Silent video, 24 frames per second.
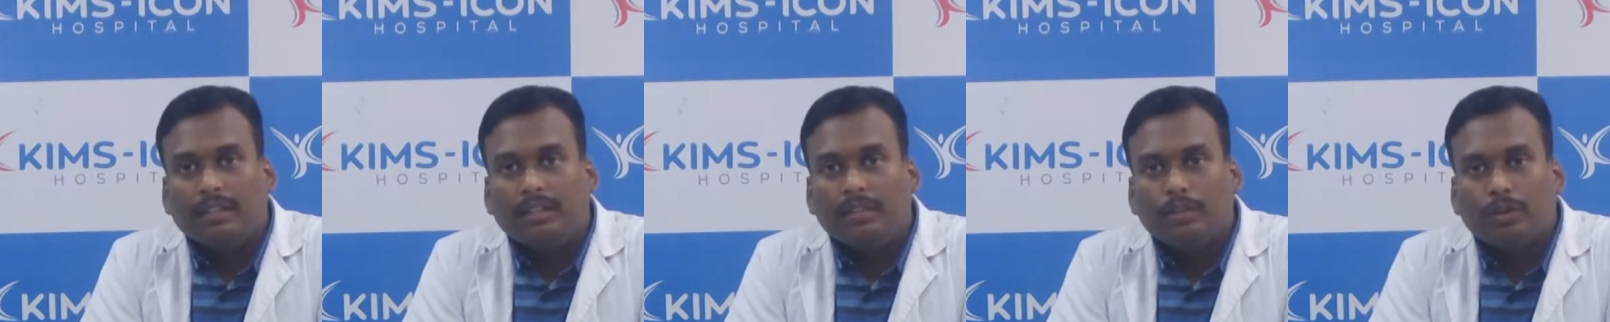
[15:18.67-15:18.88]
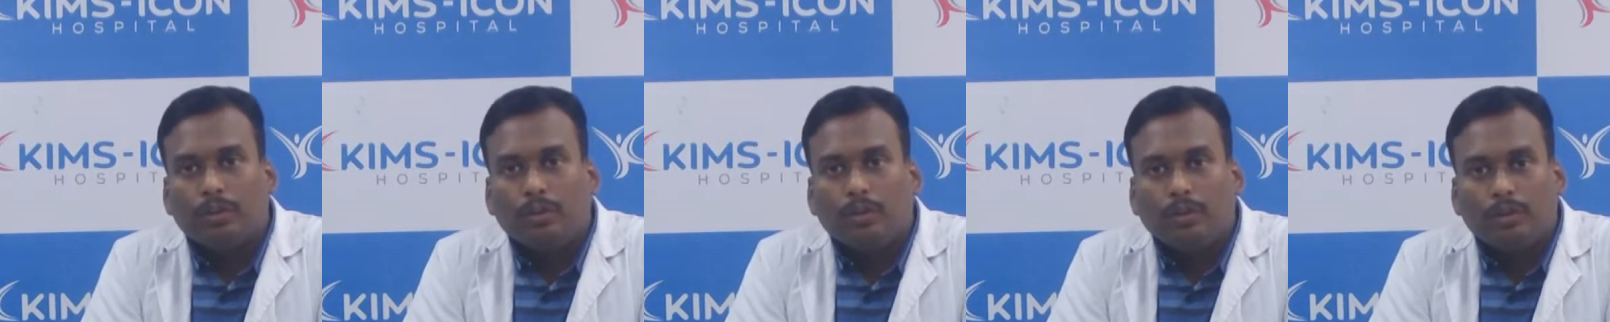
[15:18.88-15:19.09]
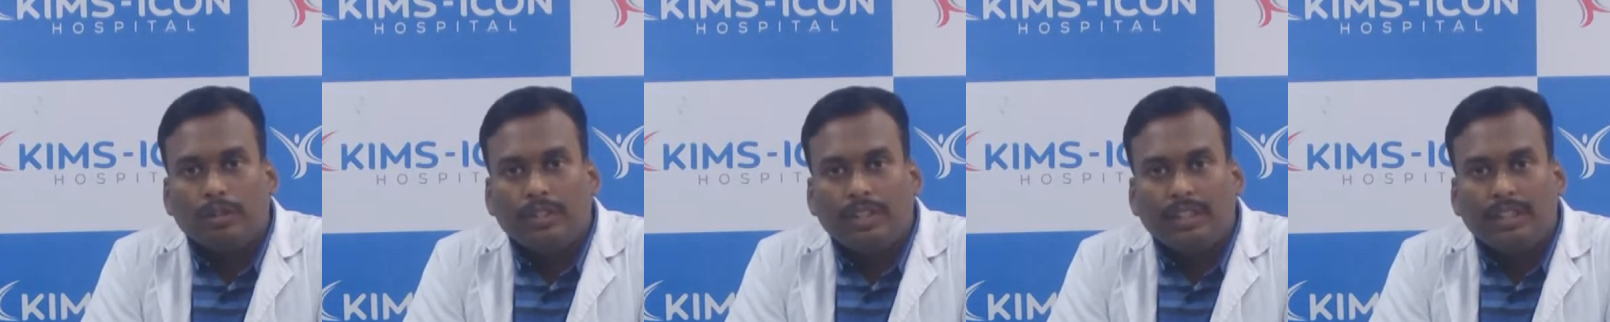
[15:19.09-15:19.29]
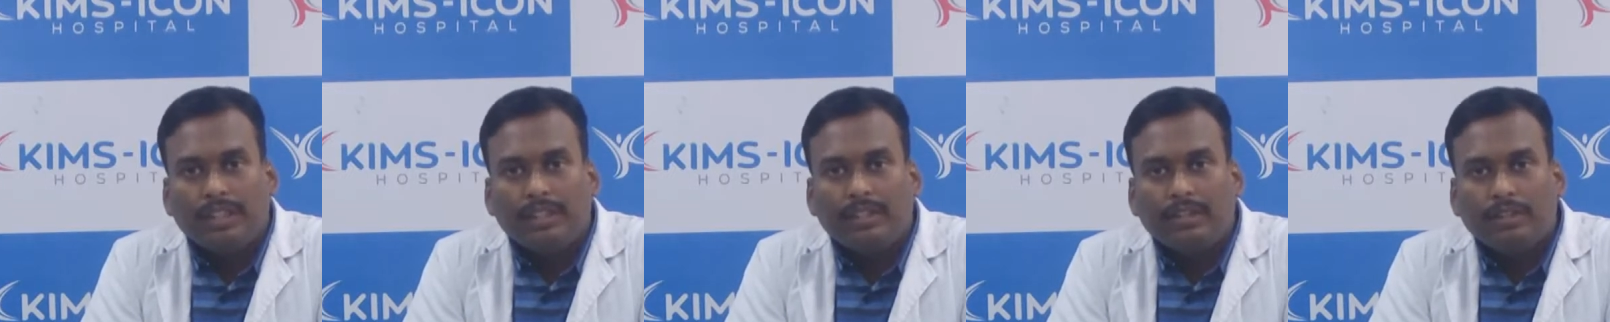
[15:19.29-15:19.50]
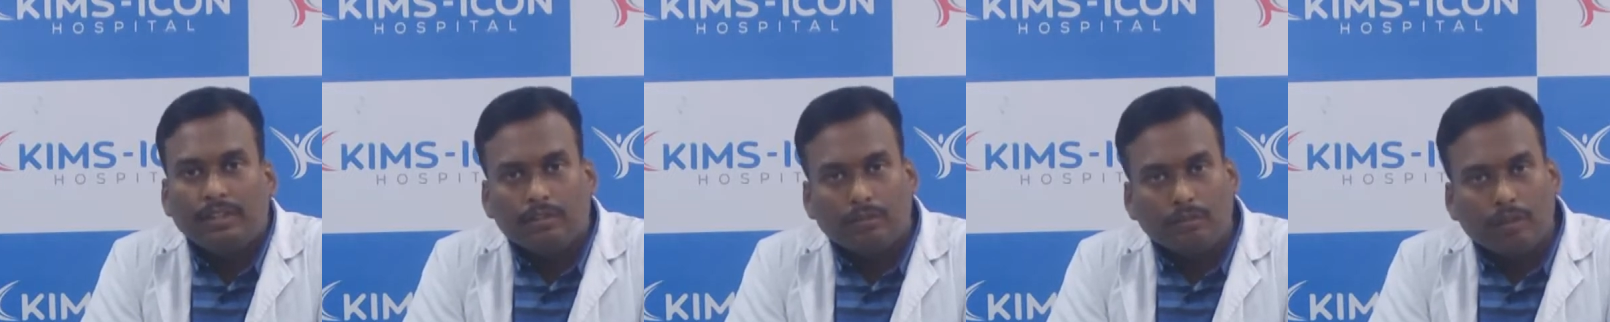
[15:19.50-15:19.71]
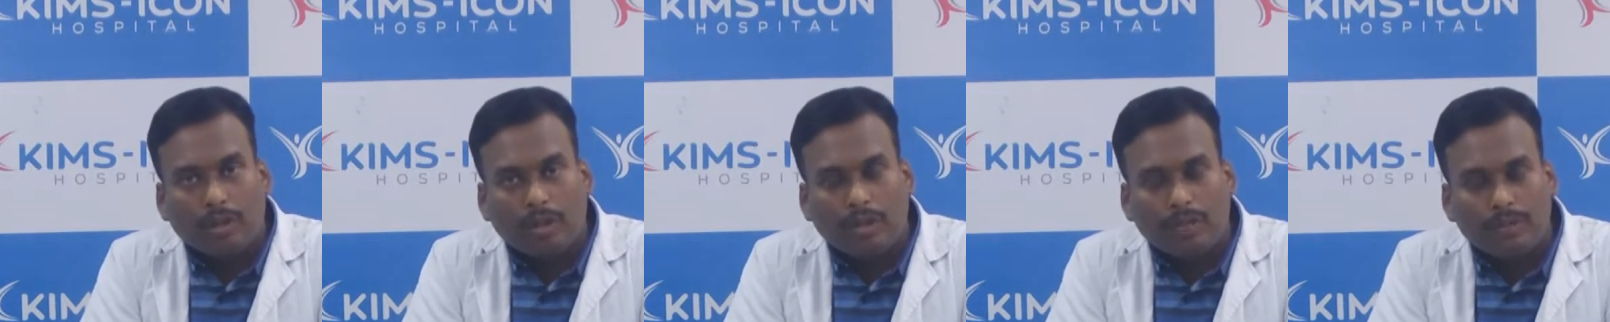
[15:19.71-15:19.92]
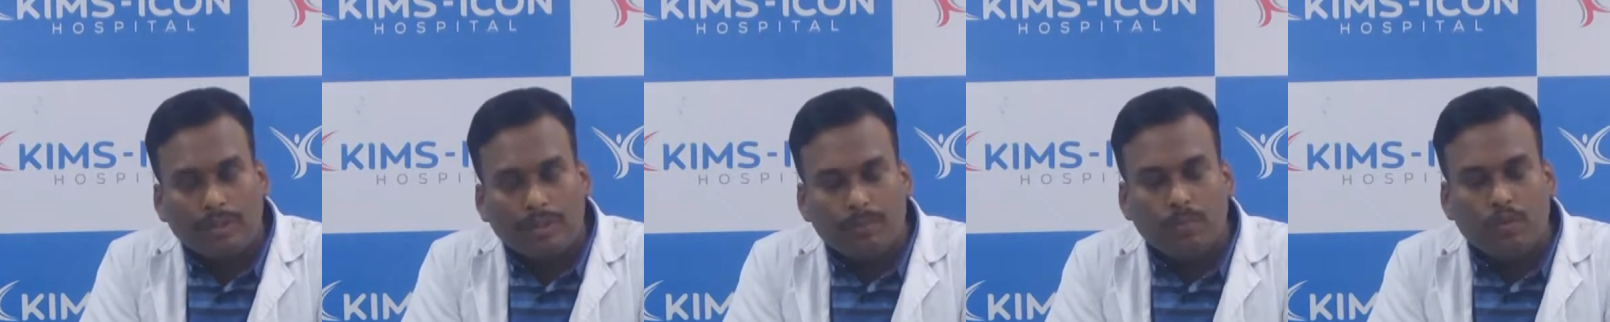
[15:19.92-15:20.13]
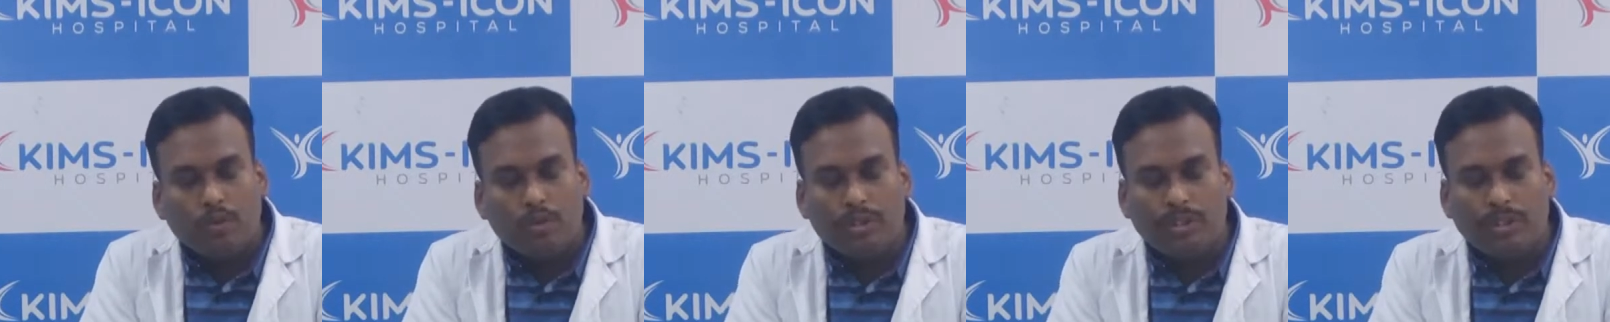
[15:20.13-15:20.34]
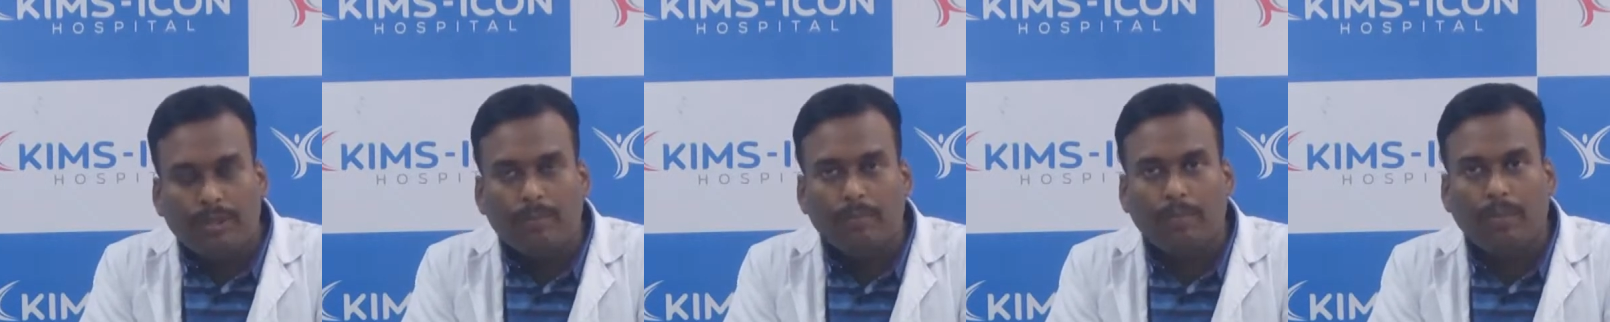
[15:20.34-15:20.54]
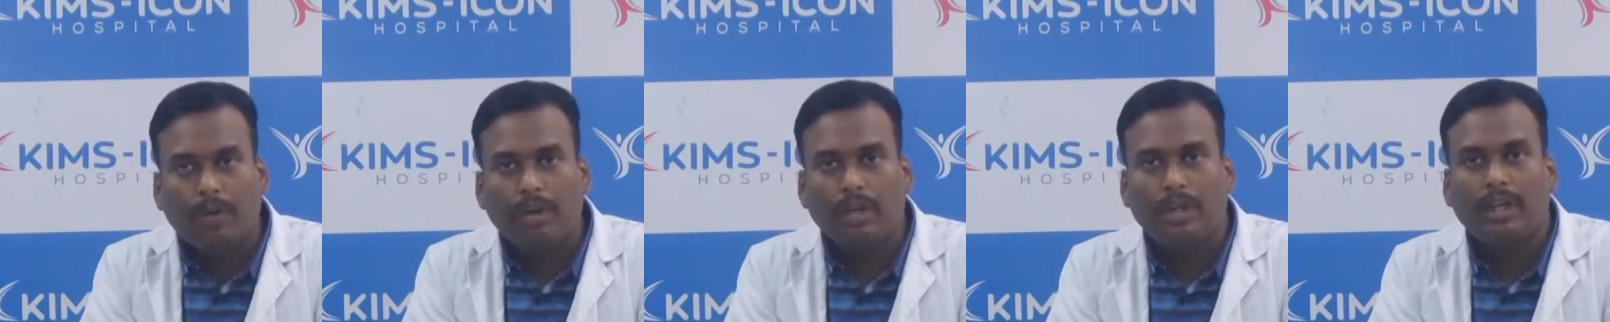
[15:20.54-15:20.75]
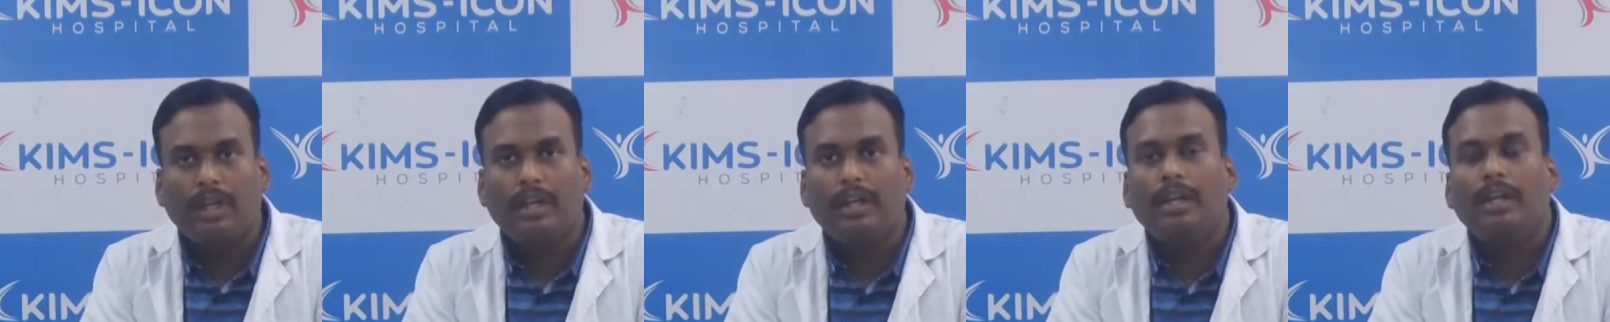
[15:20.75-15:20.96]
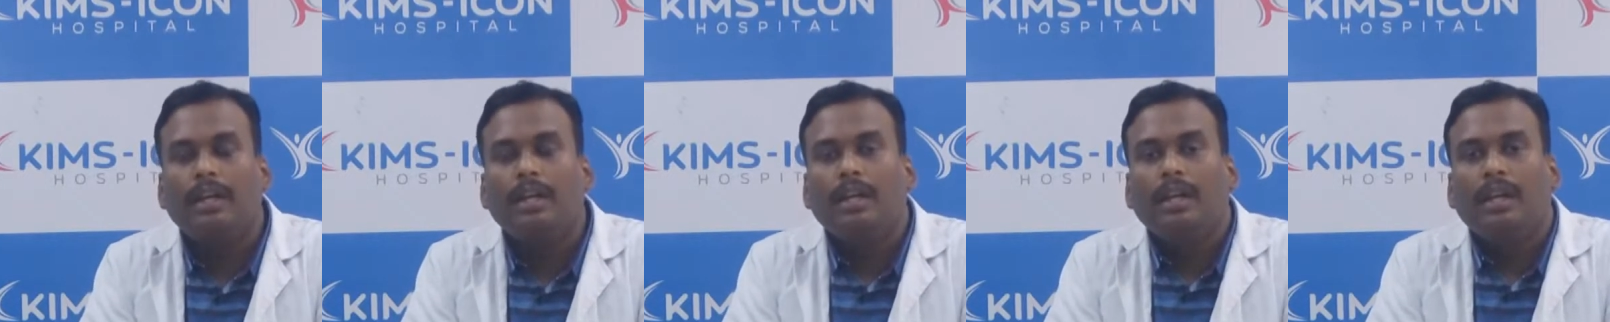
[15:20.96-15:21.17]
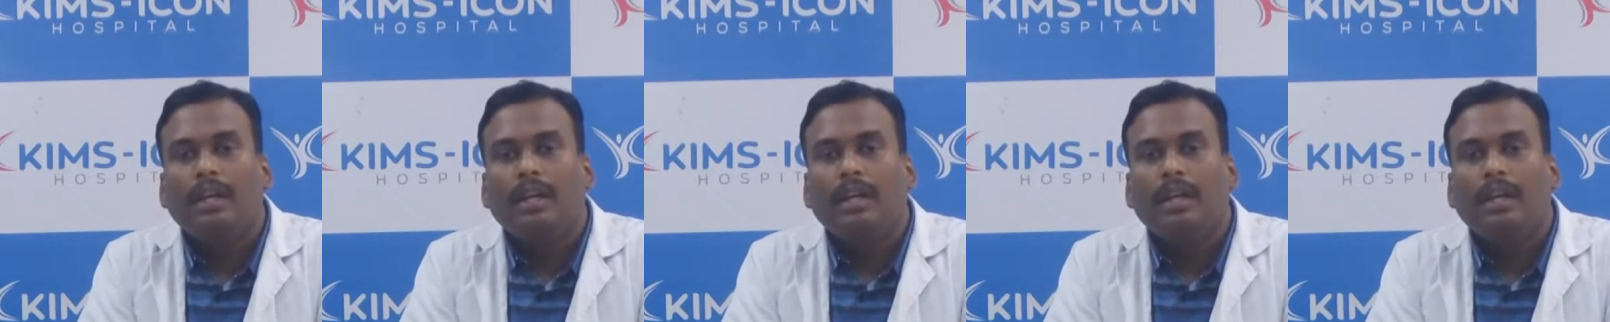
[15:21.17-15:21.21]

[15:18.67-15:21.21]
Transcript: So this is one of the most important